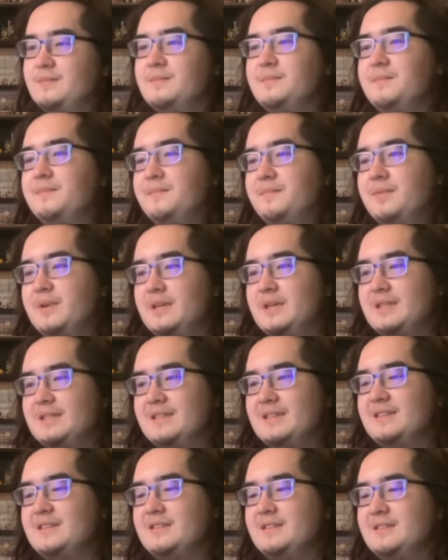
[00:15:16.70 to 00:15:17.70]

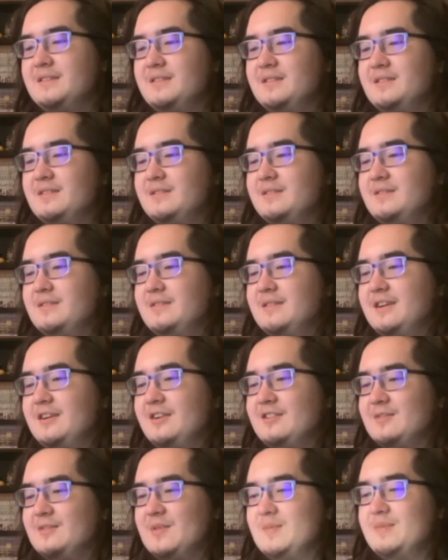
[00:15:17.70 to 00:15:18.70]
But and it
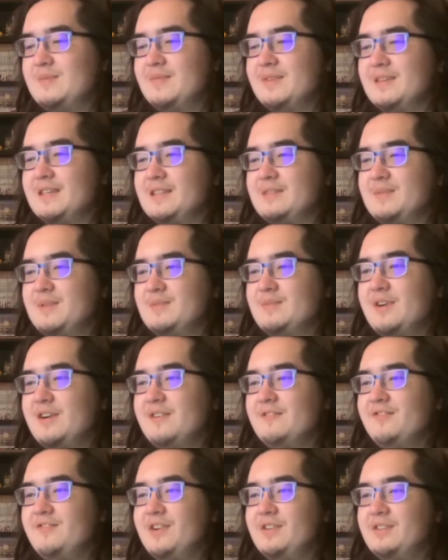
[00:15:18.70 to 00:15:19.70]
also might be because people
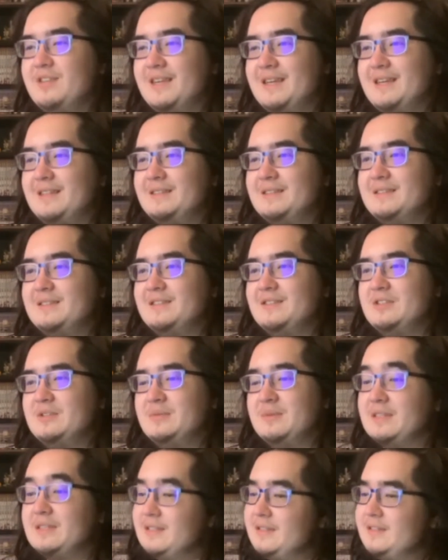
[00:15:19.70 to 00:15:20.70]
unfairly hate the series,
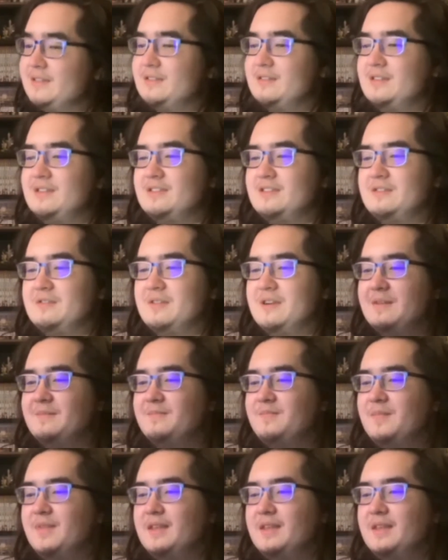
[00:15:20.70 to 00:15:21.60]
because this is great.